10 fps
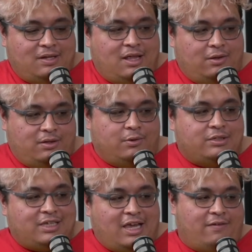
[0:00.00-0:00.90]
that
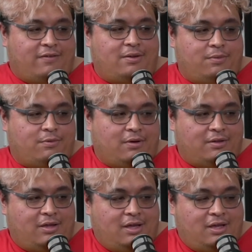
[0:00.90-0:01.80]
always carried them
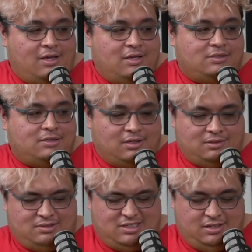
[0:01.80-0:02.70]
throughout their years to,
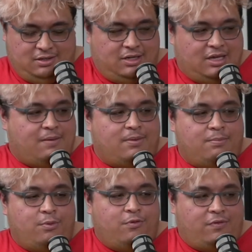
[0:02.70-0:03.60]
you know, keep
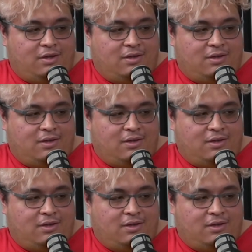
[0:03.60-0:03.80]
them moving.